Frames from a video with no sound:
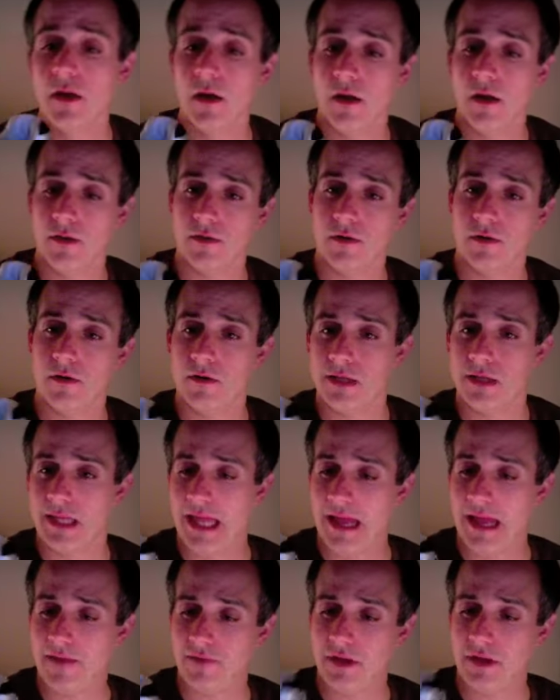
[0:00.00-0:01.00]
They're a little
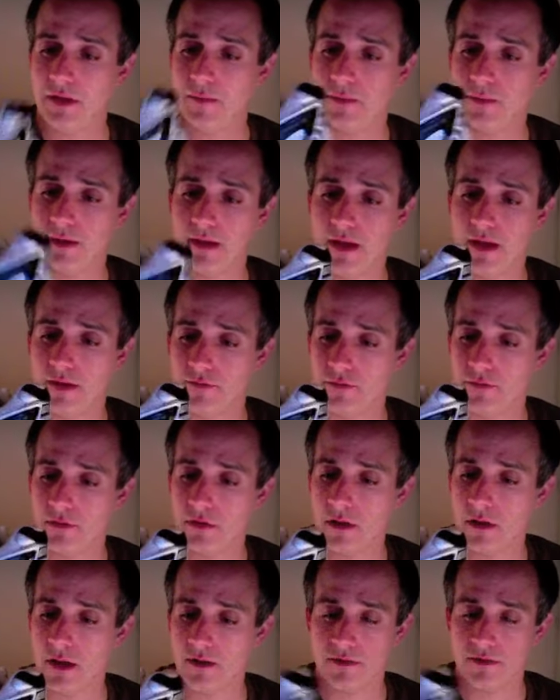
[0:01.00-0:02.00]
heavy, but they offer a
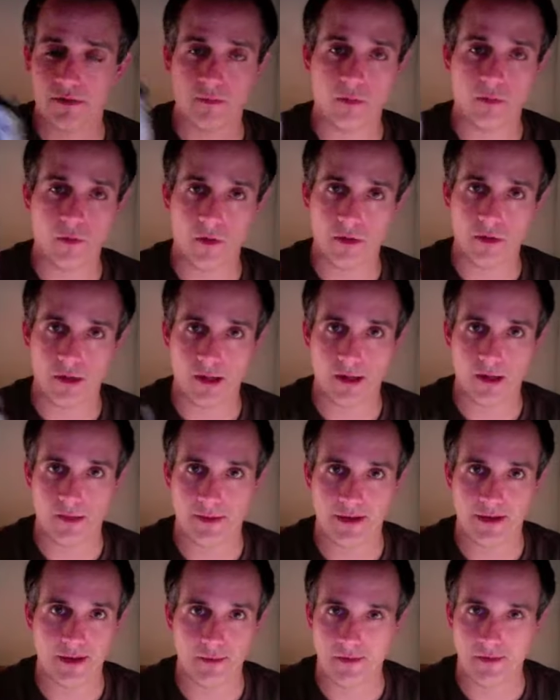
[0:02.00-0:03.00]
lot of support. And I
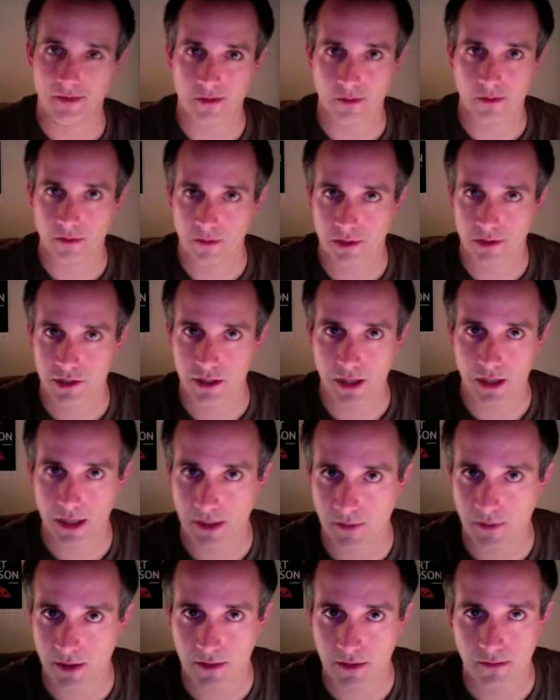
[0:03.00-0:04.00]
mean, I'm slow as shit
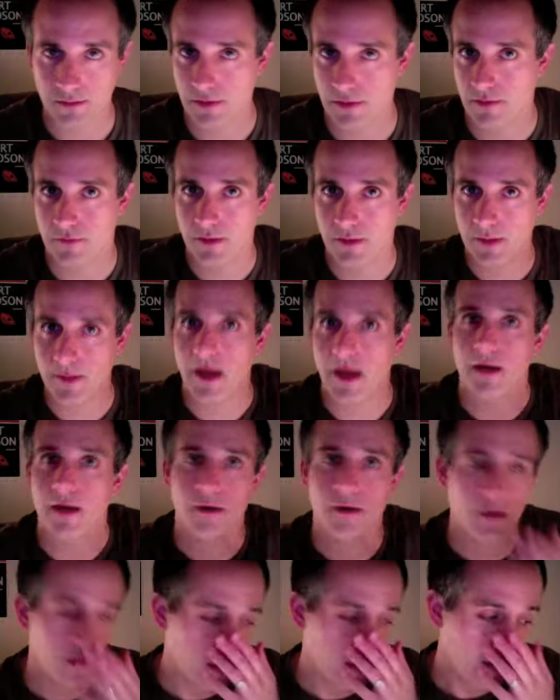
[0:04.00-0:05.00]
anyway, so it doesn't really
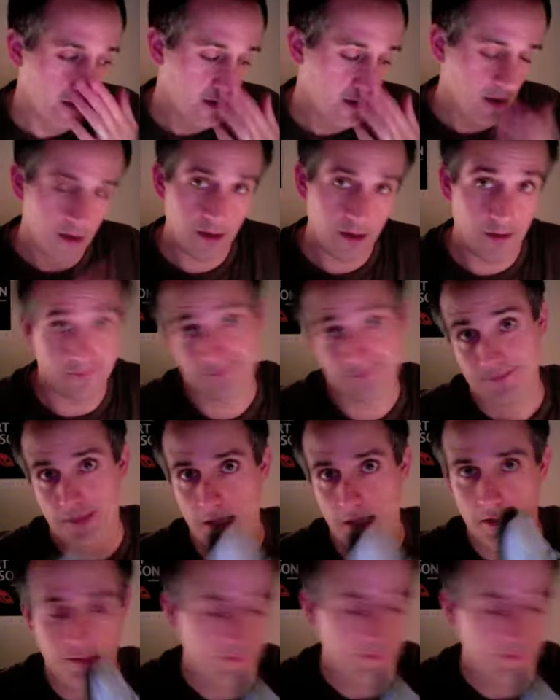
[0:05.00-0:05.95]
matter. You know,